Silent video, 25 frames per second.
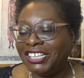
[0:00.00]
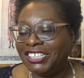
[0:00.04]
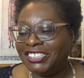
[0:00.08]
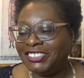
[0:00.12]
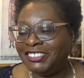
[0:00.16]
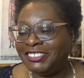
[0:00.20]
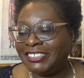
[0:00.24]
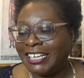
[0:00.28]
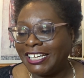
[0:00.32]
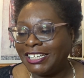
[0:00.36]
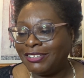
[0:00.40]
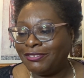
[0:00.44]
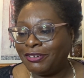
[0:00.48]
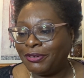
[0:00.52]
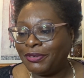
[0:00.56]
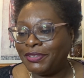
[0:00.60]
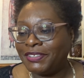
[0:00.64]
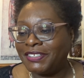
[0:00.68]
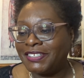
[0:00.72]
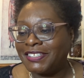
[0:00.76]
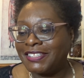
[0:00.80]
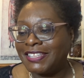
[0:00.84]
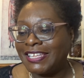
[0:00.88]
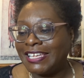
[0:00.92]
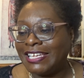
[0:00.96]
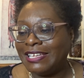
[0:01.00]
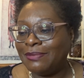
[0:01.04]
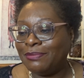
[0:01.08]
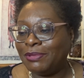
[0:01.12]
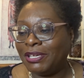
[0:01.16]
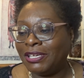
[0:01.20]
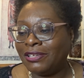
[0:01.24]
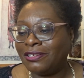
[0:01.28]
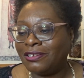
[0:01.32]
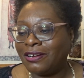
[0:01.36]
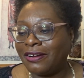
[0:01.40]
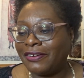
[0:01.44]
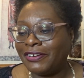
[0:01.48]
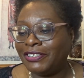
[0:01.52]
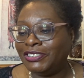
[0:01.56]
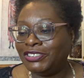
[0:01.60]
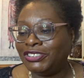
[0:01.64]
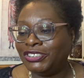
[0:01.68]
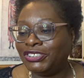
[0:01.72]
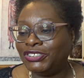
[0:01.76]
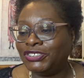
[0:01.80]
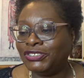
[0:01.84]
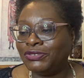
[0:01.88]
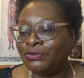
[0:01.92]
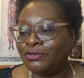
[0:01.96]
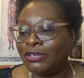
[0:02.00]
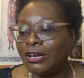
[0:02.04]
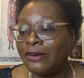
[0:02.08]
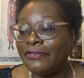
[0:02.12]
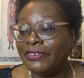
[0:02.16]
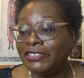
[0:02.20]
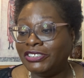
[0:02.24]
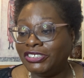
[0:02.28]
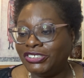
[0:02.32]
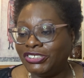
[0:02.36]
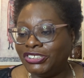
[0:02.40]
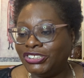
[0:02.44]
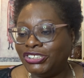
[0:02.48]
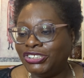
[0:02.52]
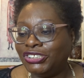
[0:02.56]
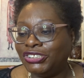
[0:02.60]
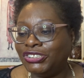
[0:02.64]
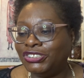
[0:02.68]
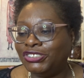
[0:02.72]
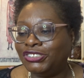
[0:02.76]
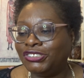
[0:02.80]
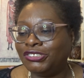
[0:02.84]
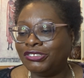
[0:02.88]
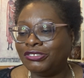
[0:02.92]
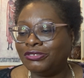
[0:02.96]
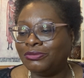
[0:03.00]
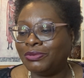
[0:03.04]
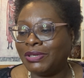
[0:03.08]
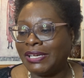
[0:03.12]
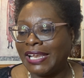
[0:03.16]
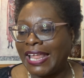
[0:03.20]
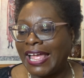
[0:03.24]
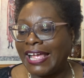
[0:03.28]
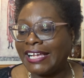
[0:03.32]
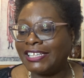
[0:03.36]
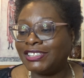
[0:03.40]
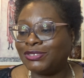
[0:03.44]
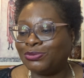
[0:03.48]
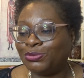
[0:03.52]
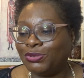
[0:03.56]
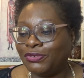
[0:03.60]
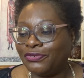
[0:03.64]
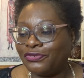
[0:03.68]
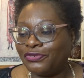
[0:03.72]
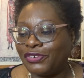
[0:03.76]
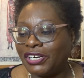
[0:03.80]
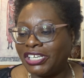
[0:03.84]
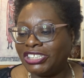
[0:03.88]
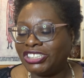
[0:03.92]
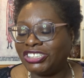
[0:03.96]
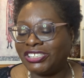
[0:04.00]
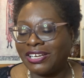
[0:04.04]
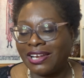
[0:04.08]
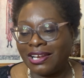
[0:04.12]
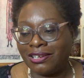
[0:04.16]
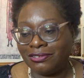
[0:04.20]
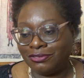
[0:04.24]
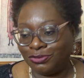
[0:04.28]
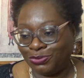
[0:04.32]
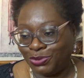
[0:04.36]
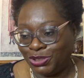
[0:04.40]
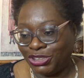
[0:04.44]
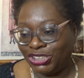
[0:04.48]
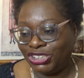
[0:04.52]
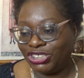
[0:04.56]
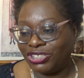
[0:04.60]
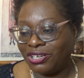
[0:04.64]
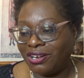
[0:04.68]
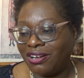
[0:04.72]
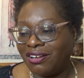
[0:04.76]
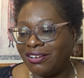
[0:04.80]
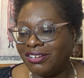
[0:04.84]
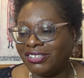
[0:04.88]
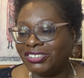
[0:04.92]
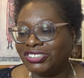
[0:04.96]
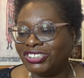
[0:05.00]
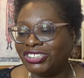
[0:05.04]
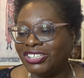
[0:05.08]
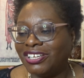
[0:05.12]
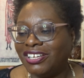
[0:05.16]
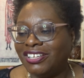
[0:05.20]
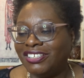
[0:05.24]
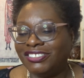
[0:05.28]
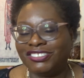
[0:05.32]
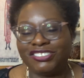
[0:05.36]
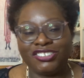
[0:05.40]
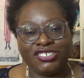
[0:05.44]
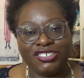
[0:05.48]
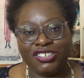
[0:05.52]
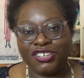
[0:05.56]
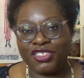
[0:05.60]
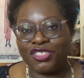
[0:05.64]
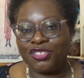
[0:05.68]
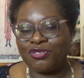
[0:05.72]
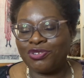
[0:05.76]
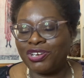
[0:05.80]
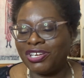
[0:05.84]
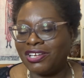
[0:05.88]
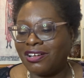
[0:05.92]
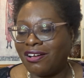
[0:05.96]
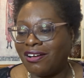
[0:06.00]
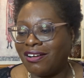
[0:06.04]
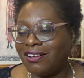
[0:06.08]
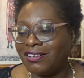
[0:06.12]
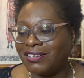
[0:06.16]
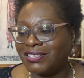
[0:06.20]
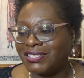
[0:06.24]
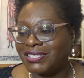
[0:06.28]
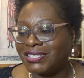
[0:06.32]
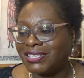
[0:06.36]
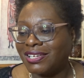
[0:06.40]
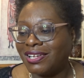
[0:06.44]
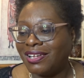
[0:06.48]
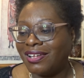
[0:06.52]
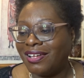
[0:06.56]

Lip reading: January's theme encourages you to relax, refresh and recharge. So your 3 R's.